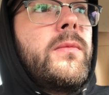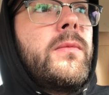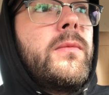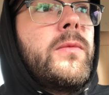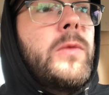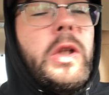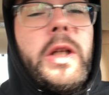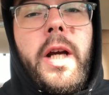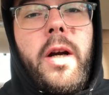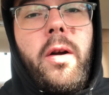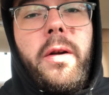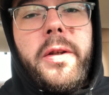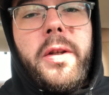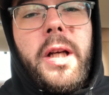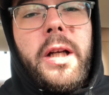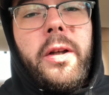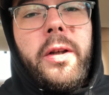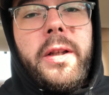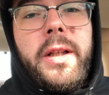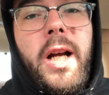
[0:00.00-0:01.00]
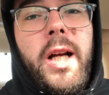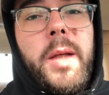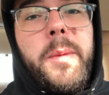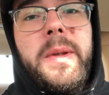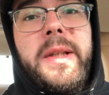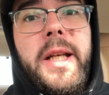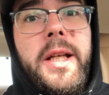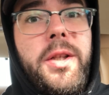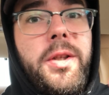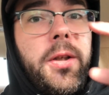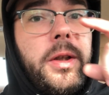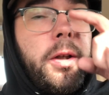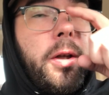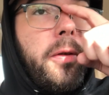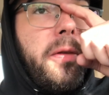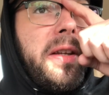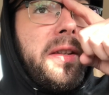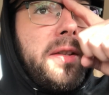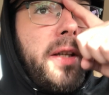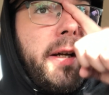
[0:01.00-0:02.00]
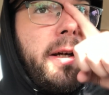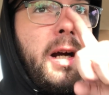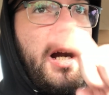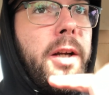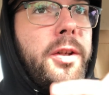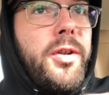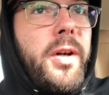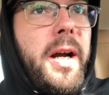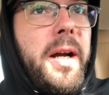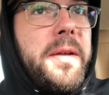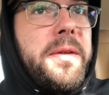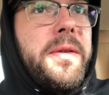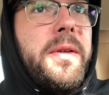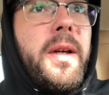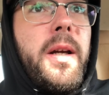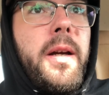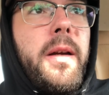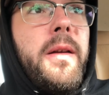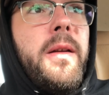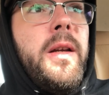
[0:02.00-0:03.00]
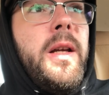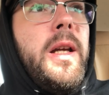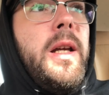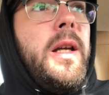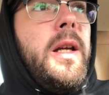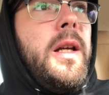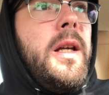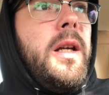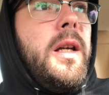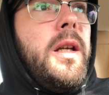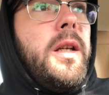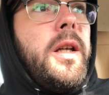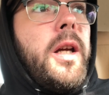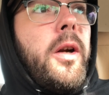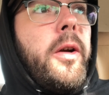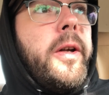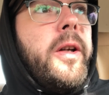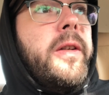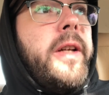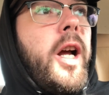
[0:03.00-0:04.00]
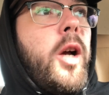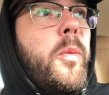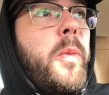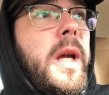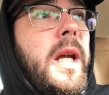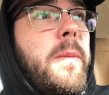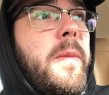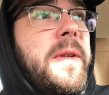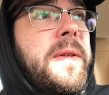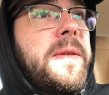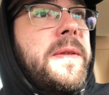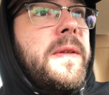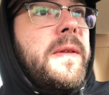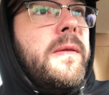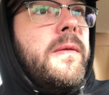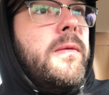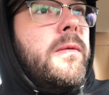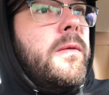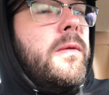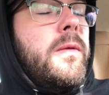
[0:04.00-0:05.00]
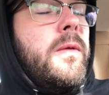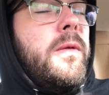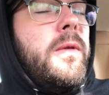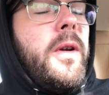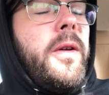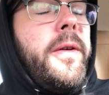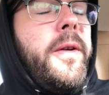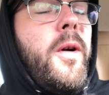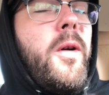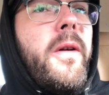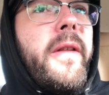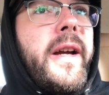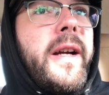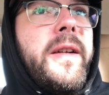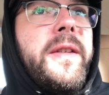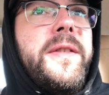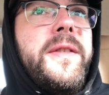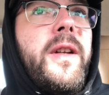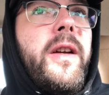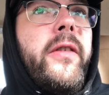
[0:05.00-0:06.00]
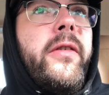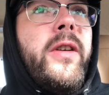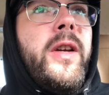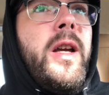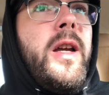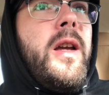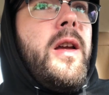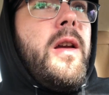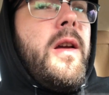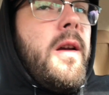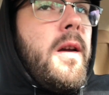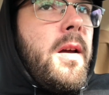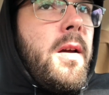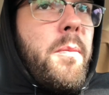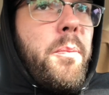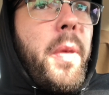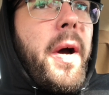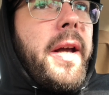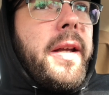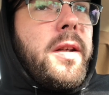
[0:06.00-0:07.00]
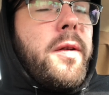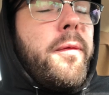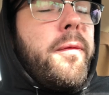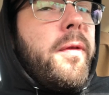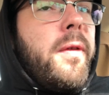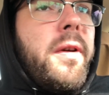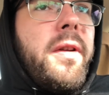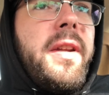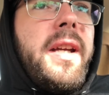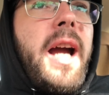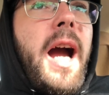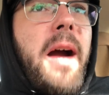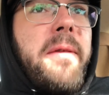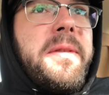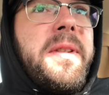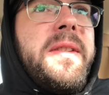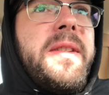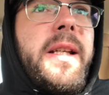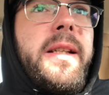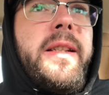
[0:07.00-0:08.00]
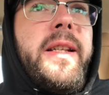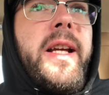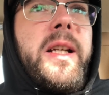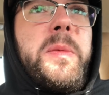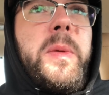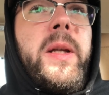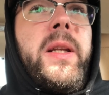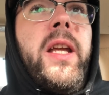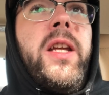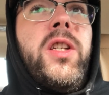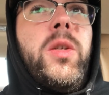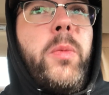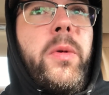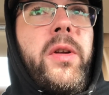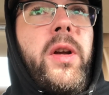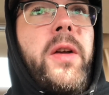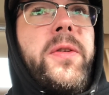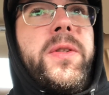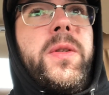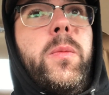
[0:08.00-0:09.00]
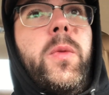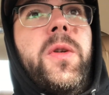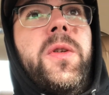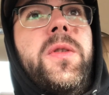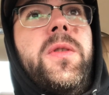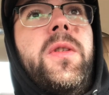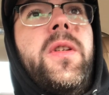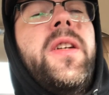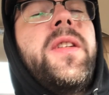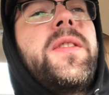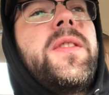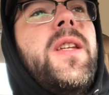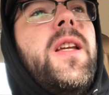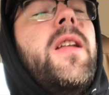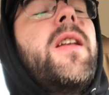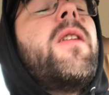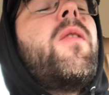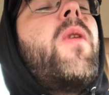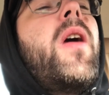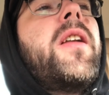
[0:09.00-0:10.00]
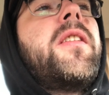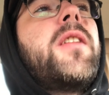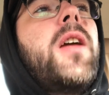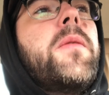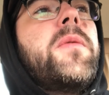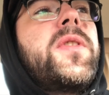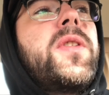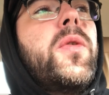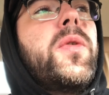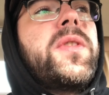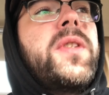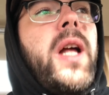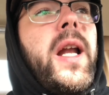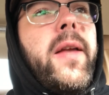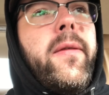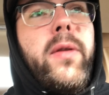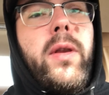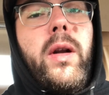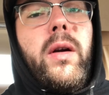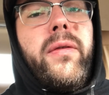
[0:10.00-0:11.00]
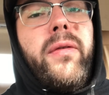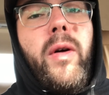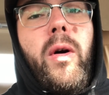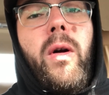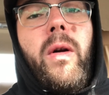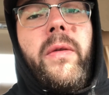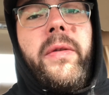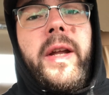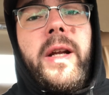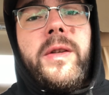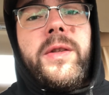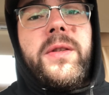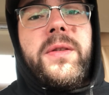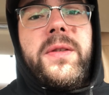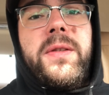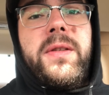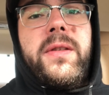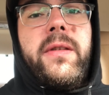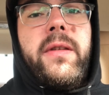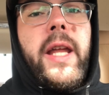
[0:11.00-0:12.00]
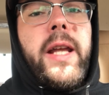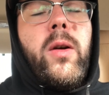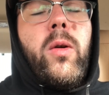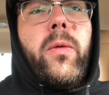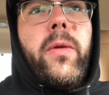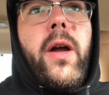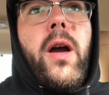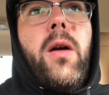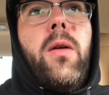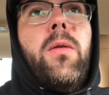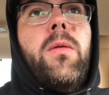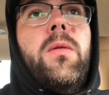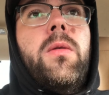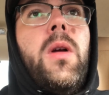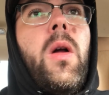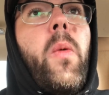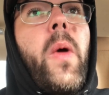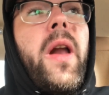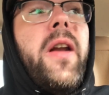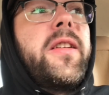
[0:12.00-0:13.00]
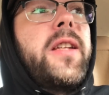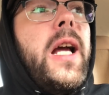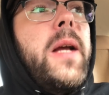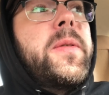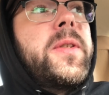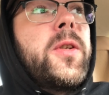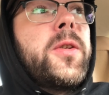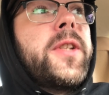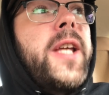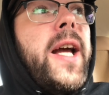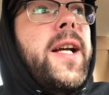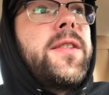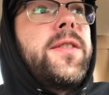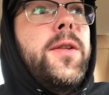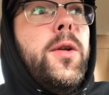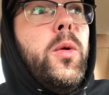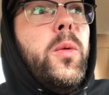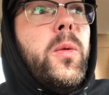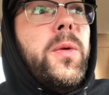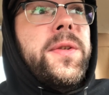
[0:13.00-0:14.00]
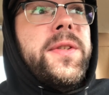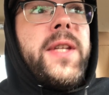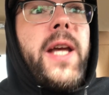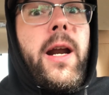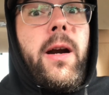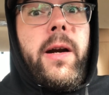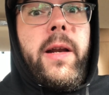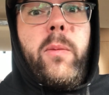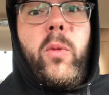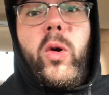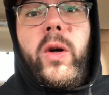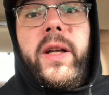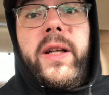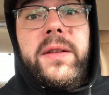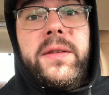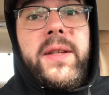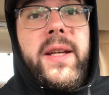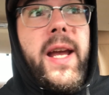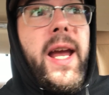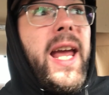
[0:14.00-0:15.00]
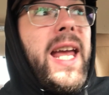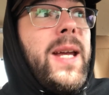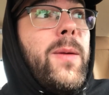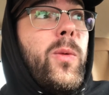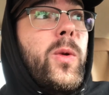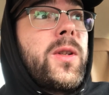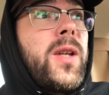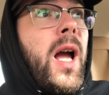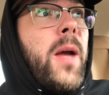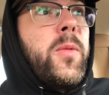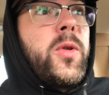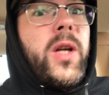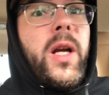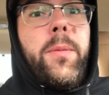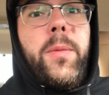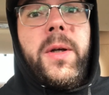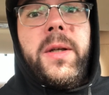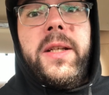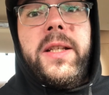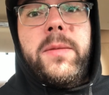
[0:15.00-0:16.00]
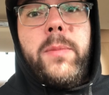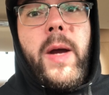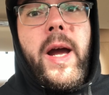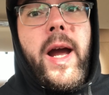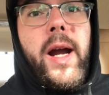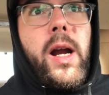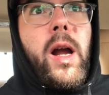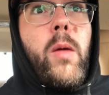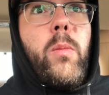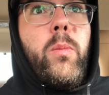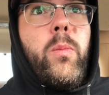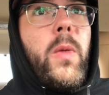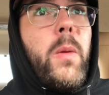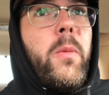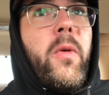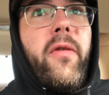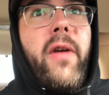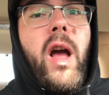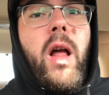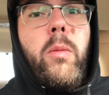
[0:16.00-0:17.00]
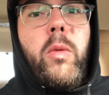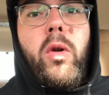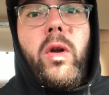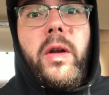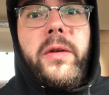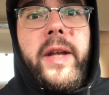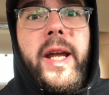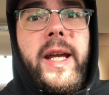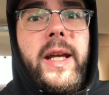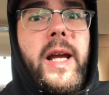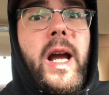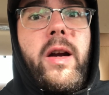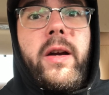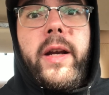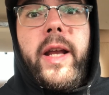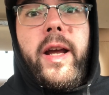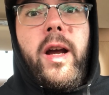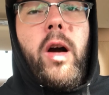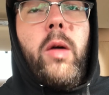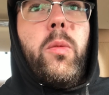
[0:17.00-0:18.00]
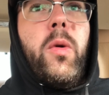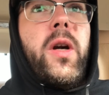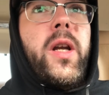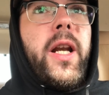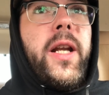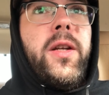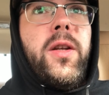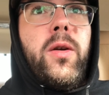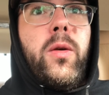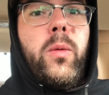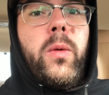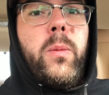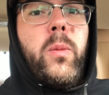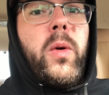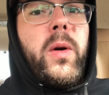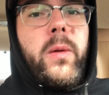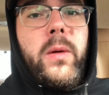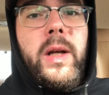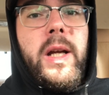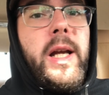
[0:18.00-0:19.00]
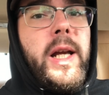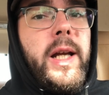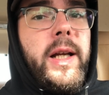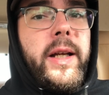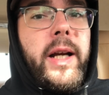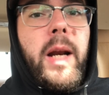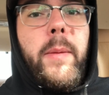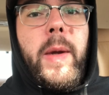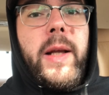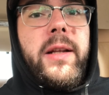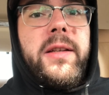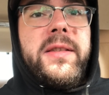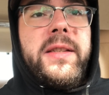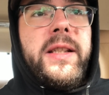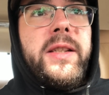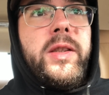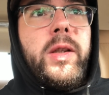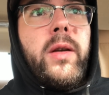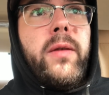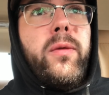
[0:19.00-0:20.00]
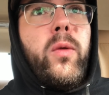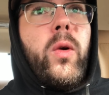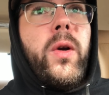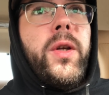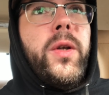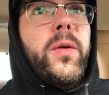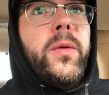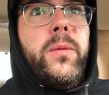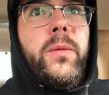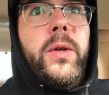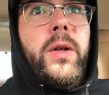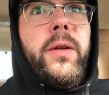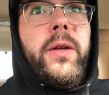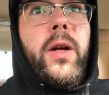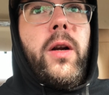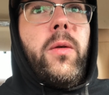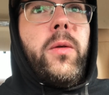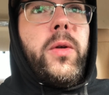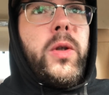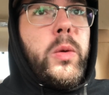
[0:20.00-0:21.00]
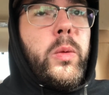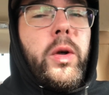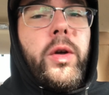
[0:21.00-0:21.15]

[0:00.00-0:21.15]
you got all your documentation, you know, they sign contracts, you got all your down payments and, you know, all that good stuff. But you really have to set the expectation with customers, and a lot of times too, it's not even their fault. They don't know. A lot of times they'll text you on Saturday morning and say, hey, what time should I bring these back? I'm available all day. How can I help? What can I do? Can I make this easier for you? You know, you were